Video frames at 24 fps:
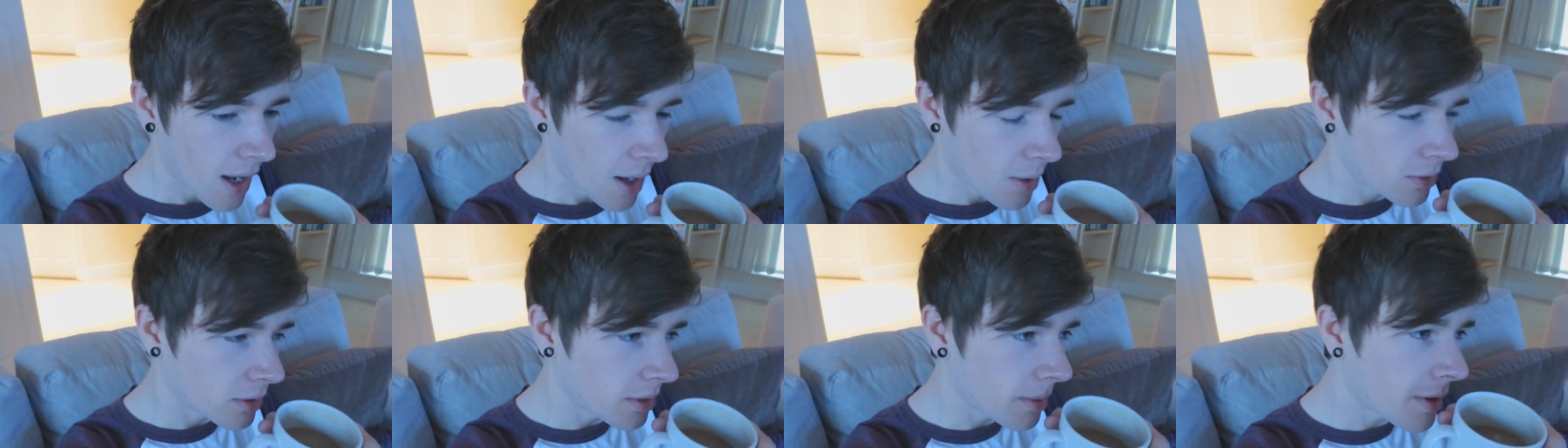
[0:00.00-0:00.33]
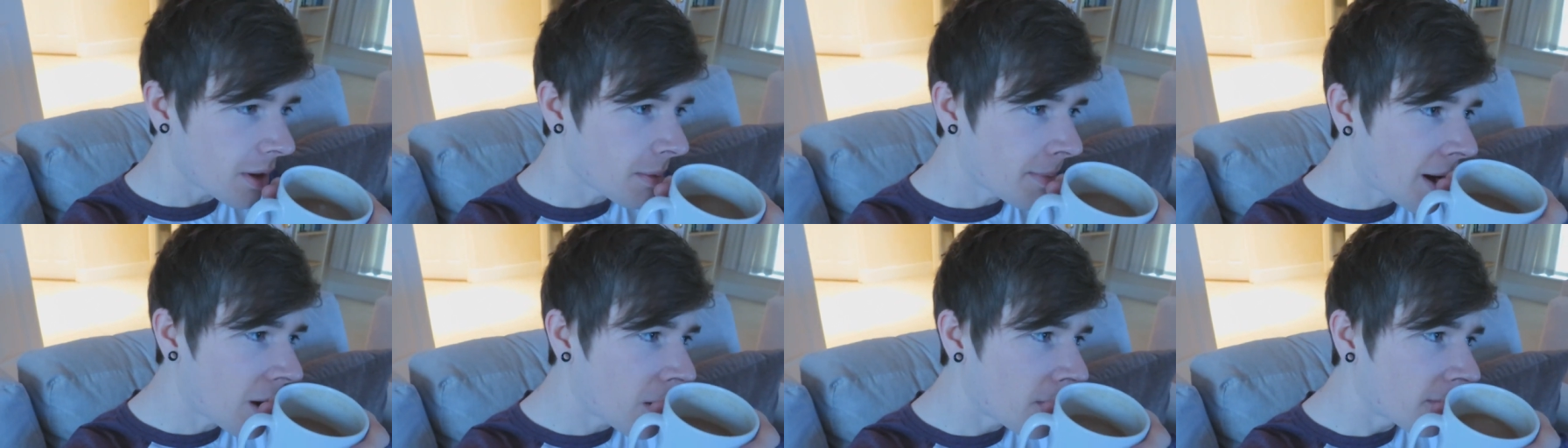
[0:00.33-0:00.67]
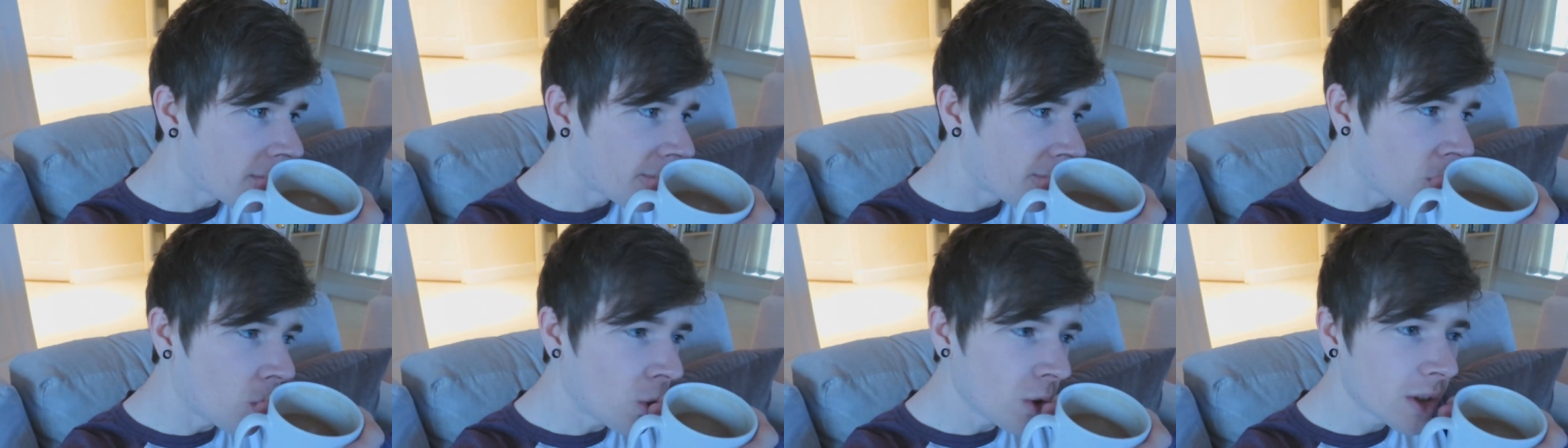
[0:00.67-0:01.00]
it was something
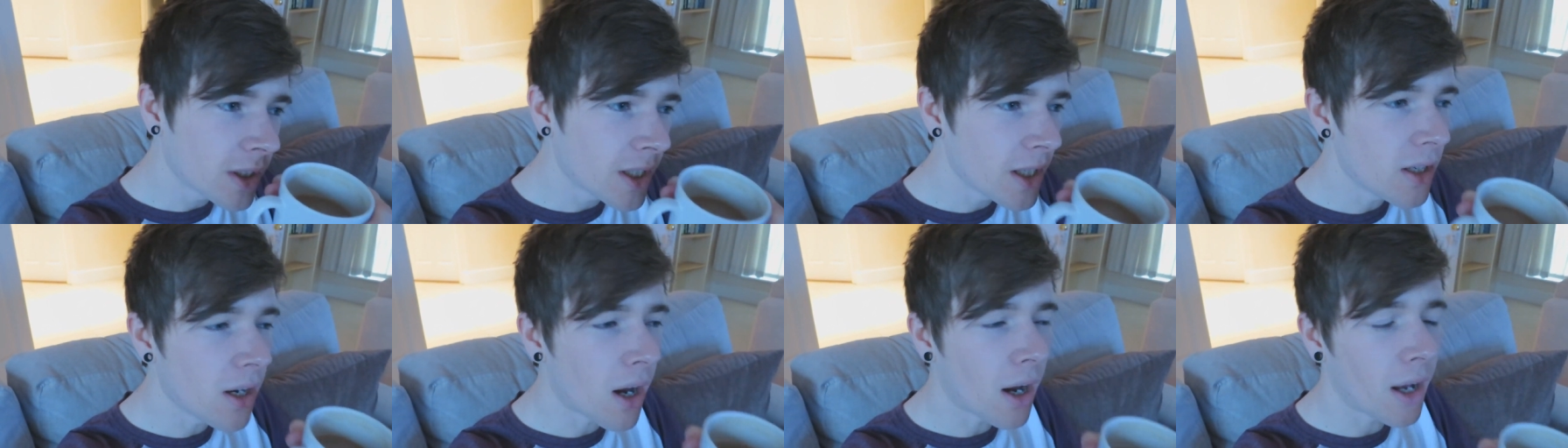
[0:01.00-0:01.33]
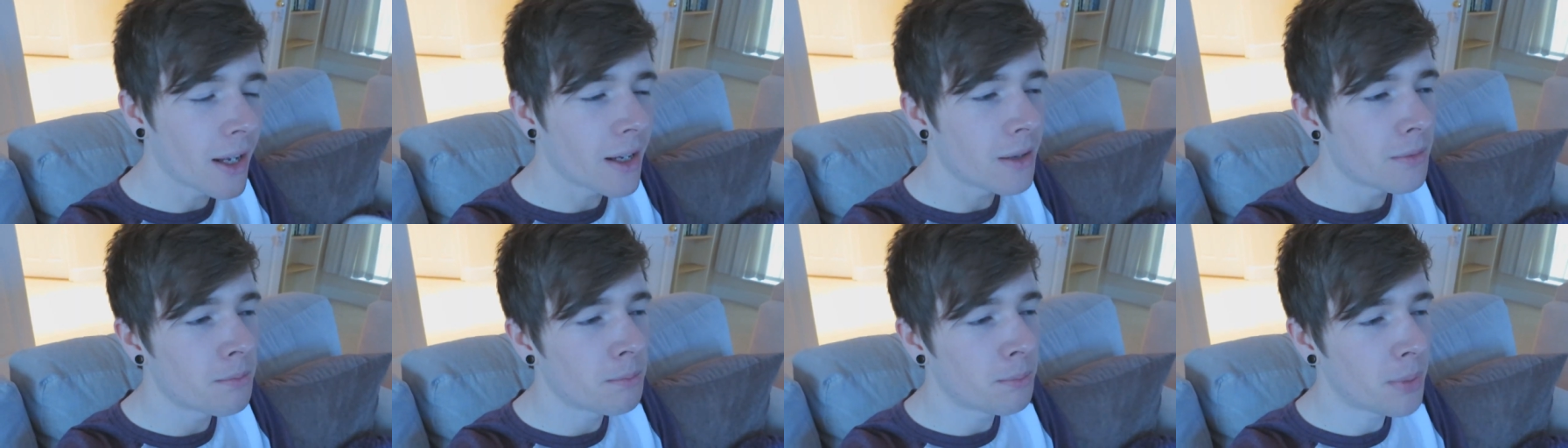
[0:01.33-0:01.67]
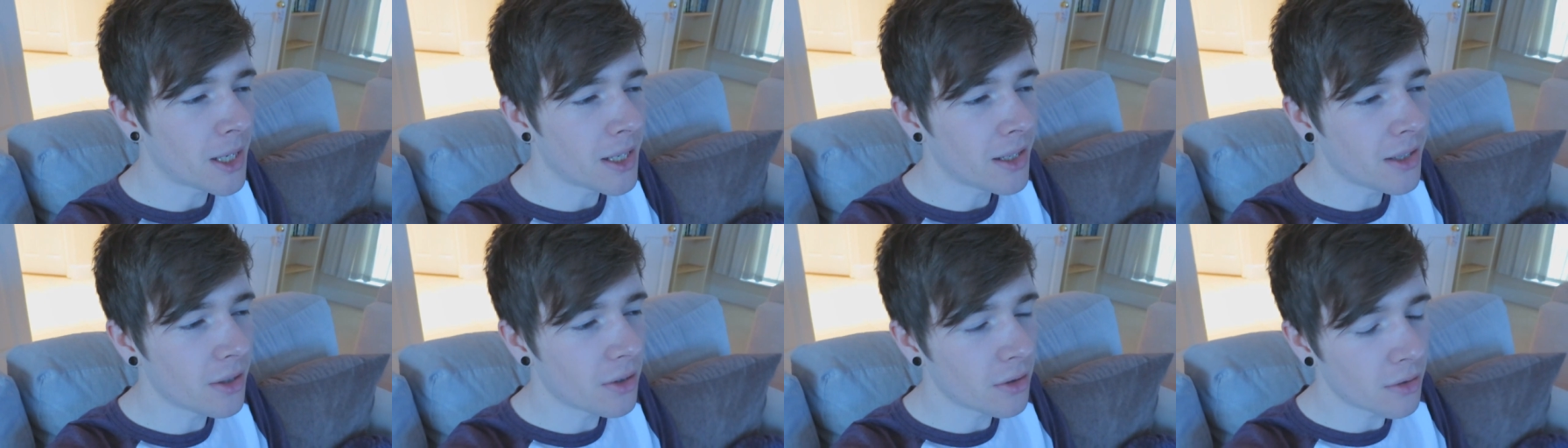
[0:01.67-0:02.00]
about 49
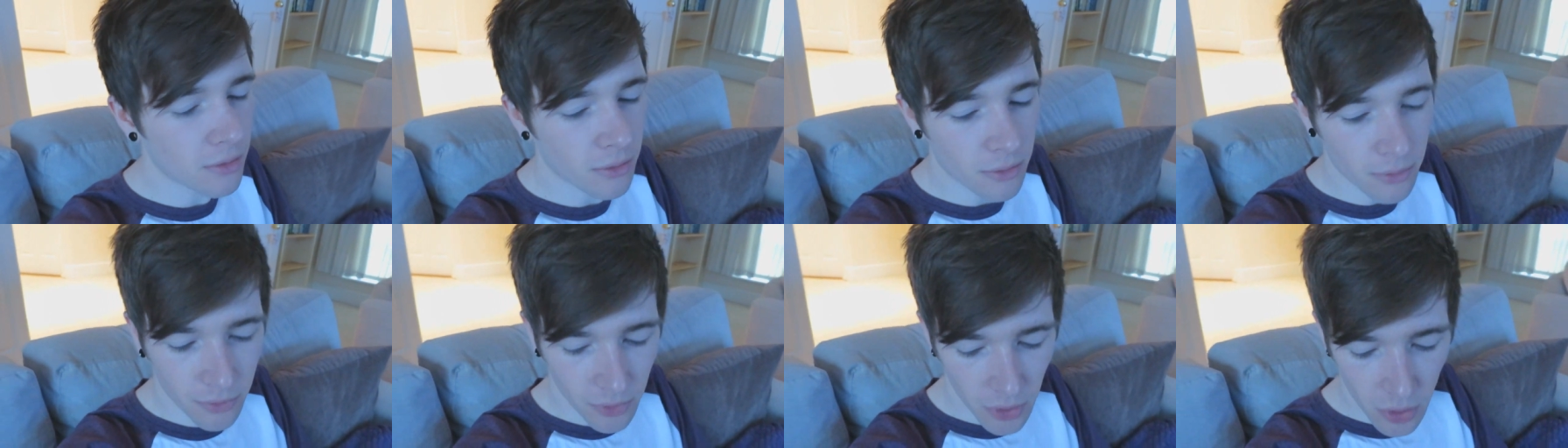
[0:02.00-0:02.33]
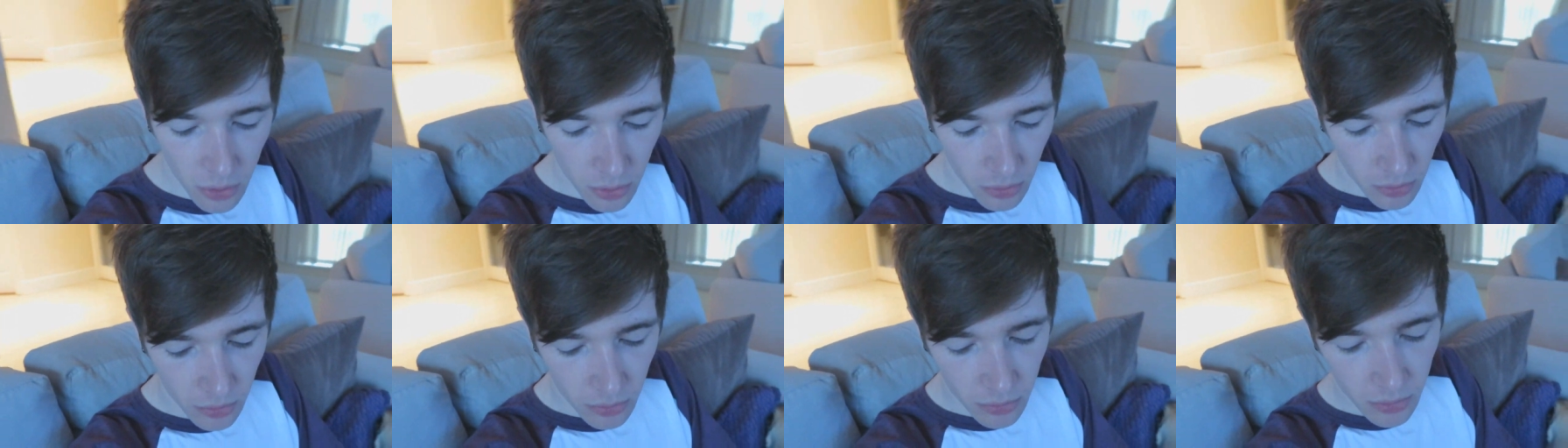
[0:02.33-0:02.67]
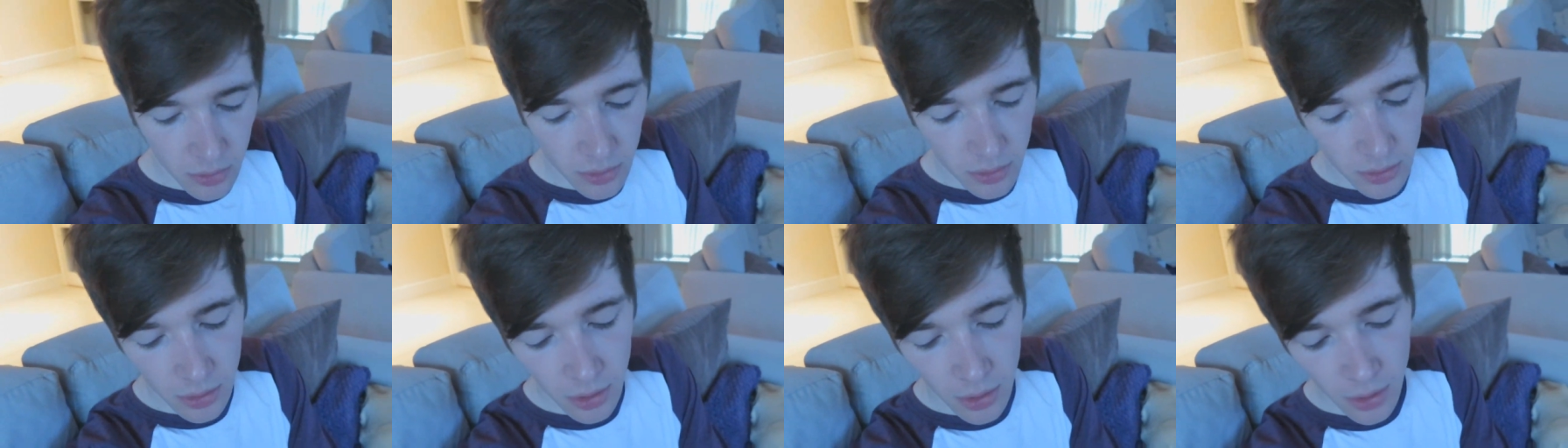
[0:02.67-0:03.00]
billion
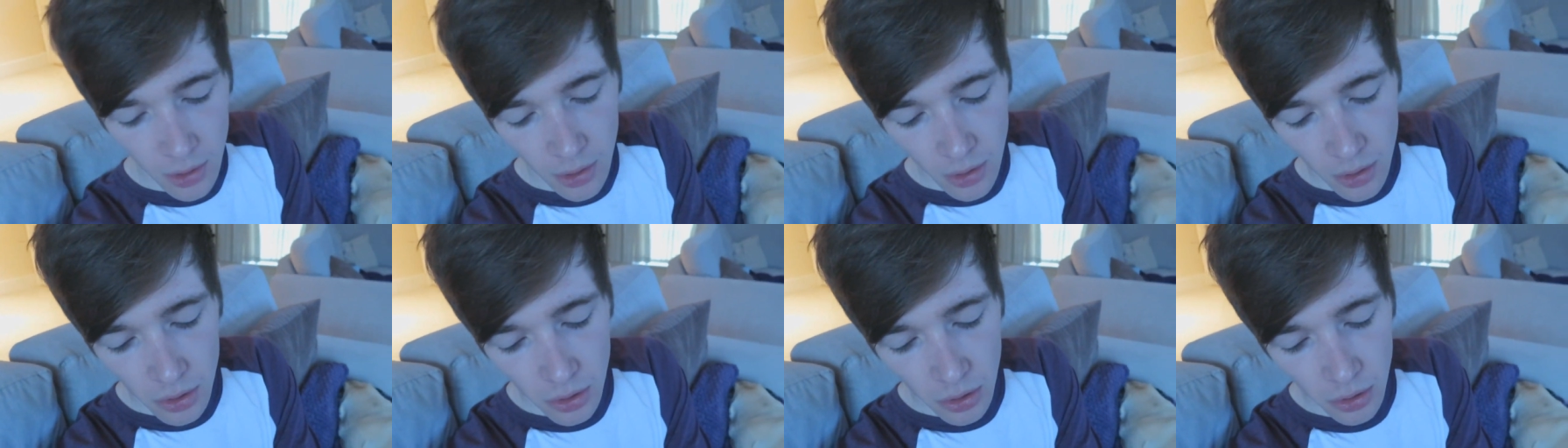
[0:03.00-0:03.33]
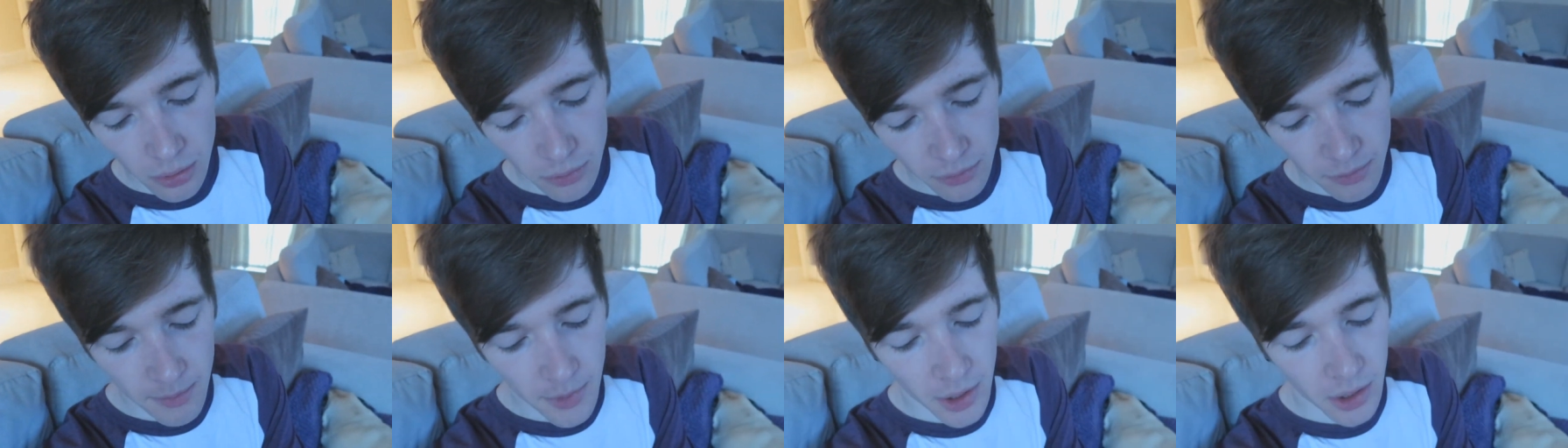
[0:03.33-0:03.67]
views of